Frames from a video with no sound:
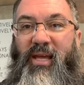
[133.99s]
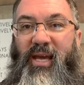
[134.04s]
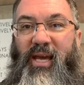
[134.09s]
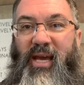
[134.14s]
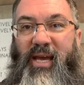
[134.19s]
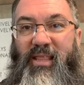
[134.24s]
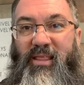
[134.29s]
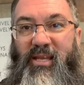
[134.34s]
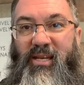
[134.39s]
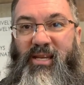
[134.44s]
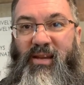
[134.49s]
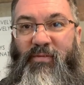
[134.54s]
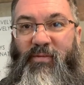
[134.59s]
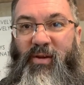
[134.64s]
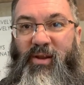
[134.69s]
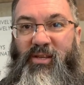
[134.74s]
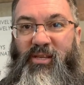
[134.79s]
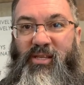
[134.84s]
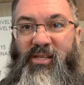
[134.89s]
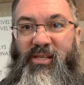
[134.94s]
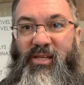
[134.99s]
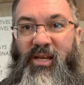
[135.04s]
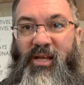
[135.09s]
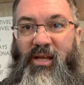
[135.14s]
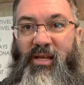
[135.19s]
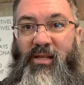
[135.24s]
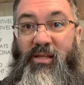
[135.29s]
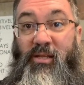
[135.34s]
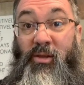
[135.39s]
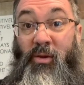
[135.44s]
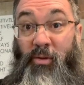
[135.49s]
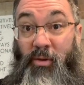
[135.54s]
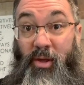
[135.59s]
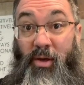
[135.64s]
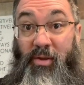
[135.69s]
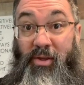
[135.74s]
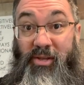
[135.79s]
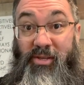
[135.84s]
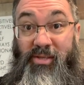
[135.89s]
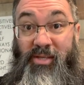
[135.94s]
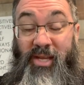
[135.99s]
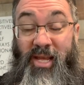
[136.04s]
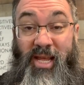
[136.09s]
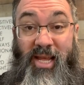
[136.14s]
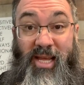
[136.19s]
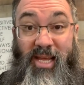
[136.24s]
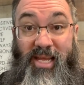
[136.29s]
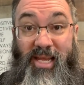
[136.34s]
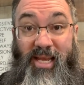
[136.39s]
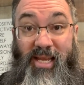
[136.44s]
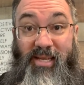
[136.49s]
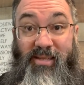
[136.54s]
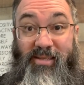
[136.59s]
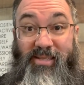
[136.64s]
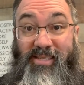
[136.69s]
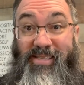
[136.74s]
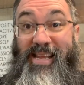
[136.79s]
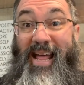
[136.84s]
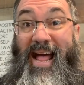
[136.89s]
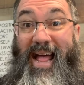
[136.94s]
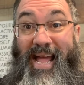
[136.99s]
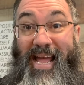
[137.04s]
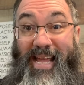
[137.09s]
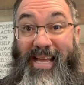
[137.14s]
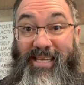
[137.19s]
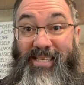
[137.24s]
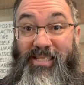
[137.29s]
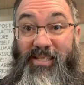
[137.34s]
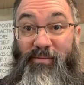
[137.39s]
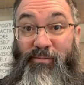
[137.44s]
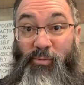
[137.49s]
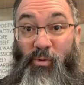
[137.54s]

and the difference you'll notice is size.